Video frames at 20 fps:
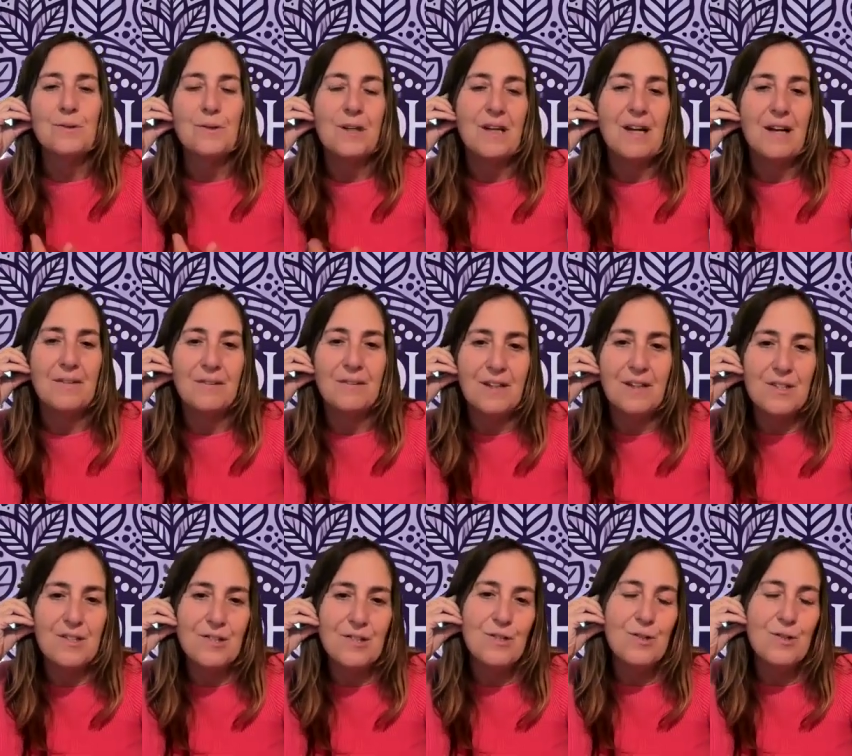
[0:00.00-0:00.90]
You can have like
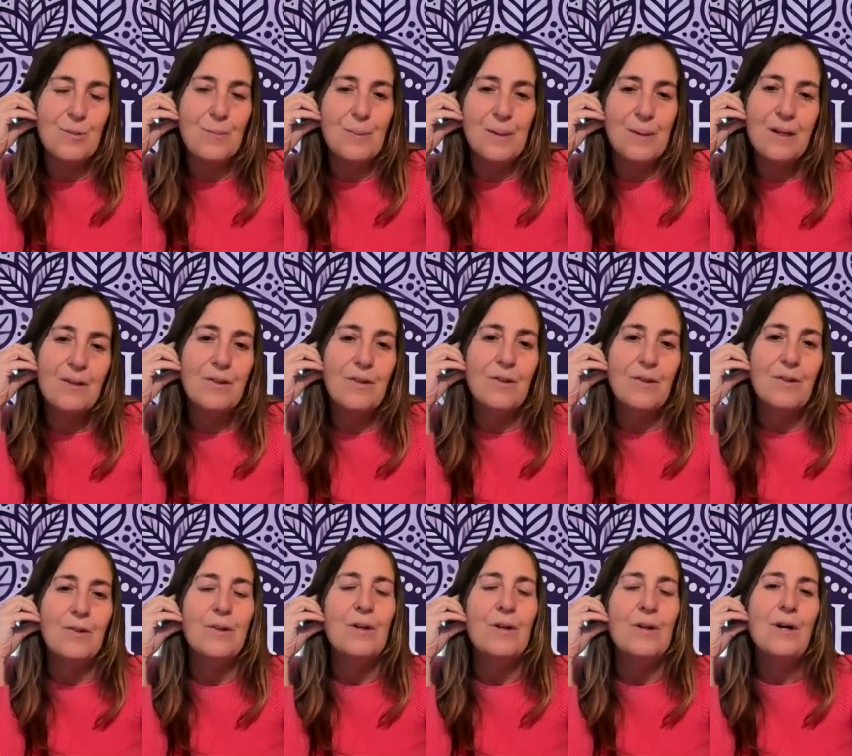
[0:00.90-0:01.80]
a ginger
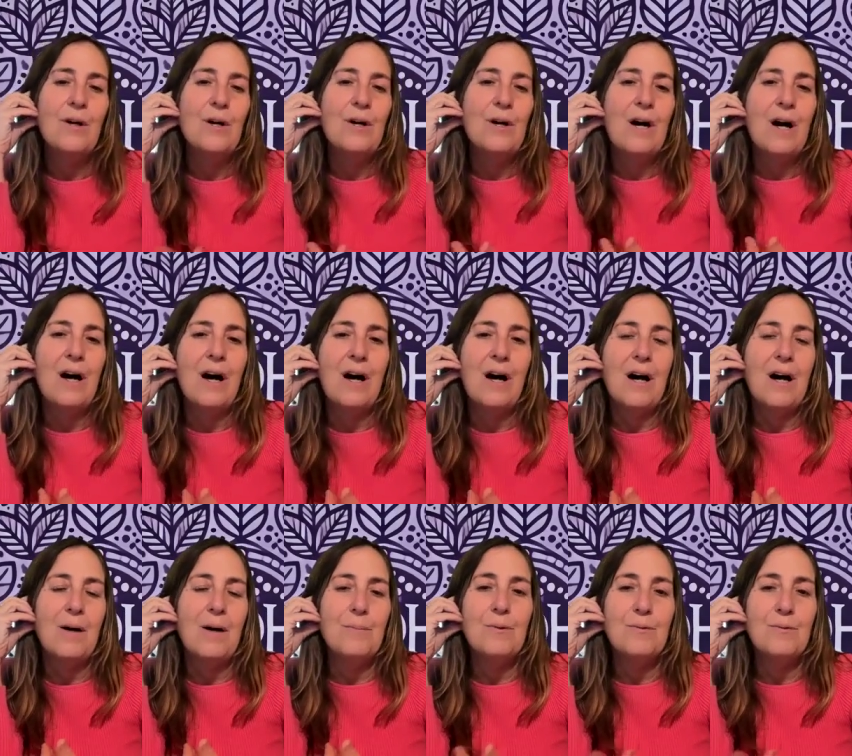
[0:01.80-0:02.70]
pickle
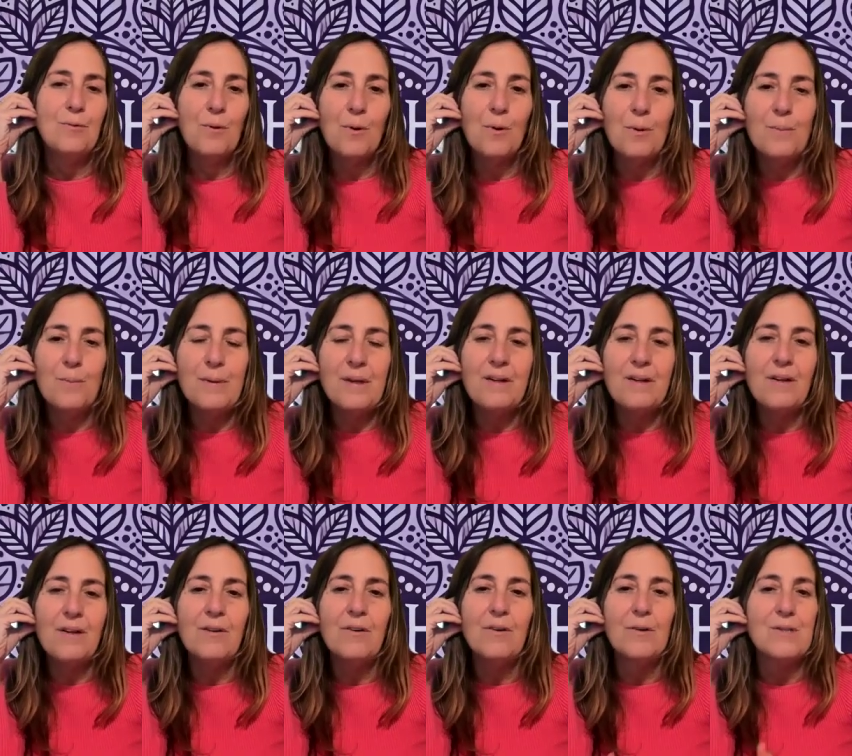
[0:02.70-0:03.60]
before a
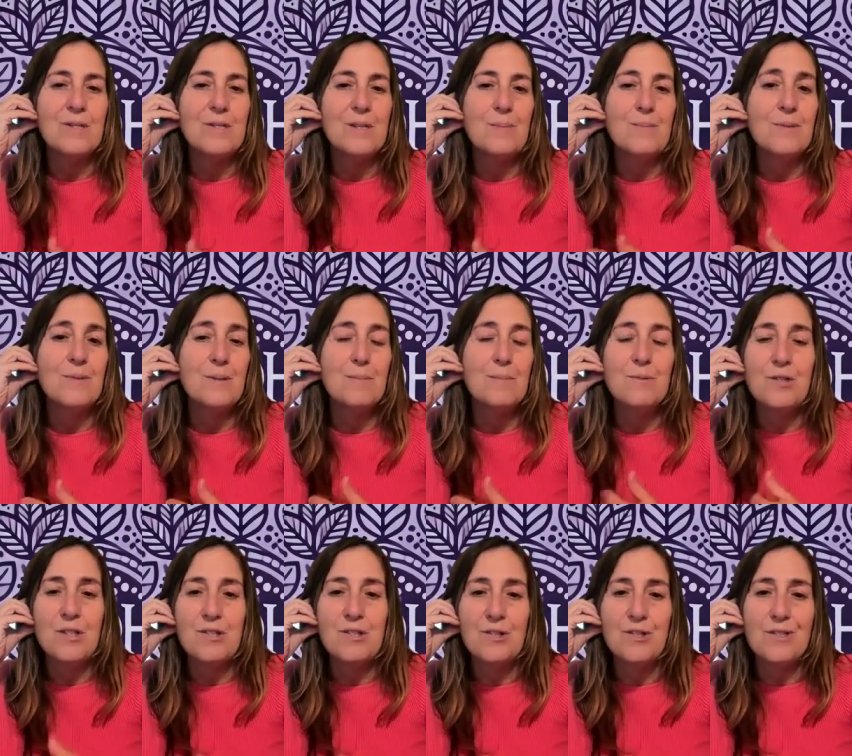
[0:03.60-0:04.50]
meal, or sip some
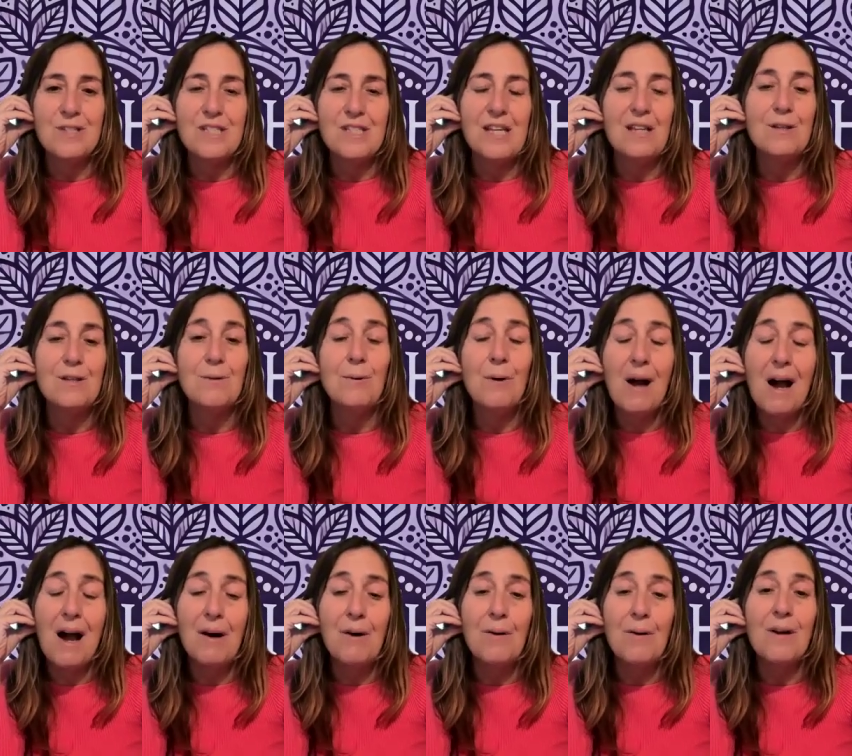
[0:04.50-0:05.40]
ginger tea
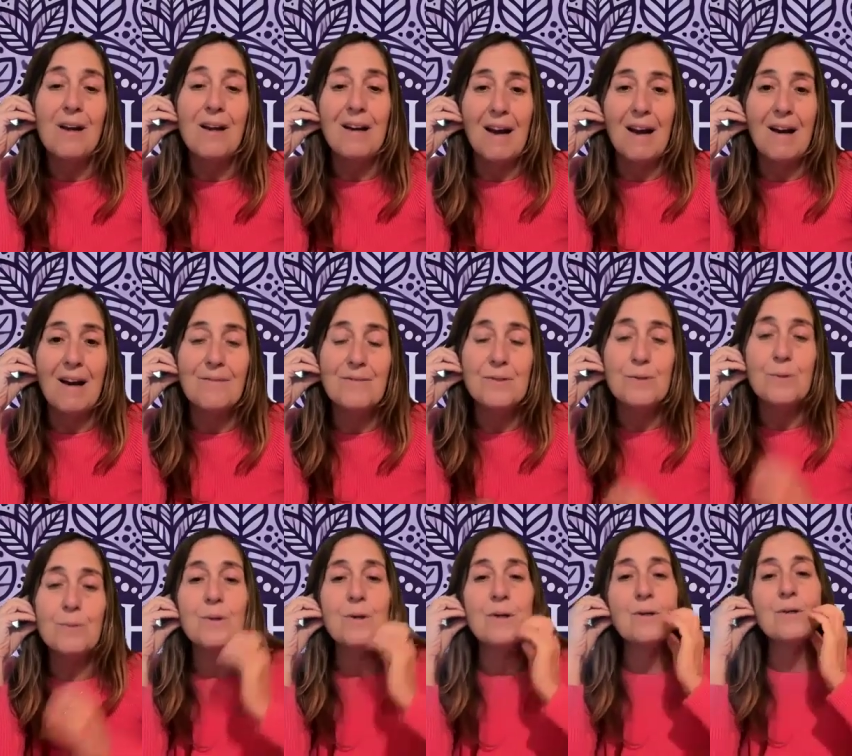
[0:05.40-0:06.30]
throughout and
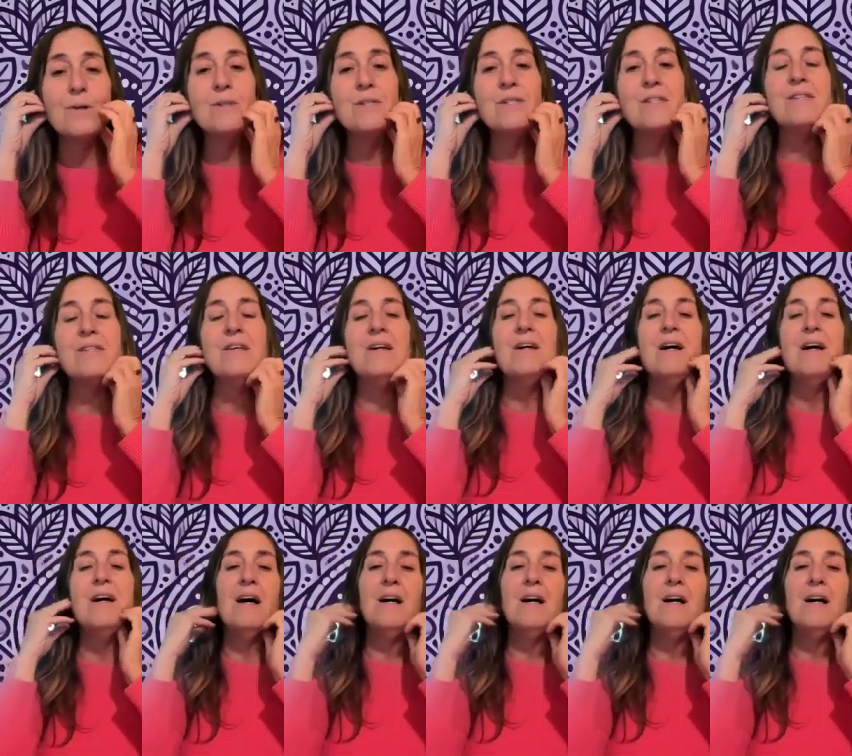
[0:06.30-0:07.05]
afterwards.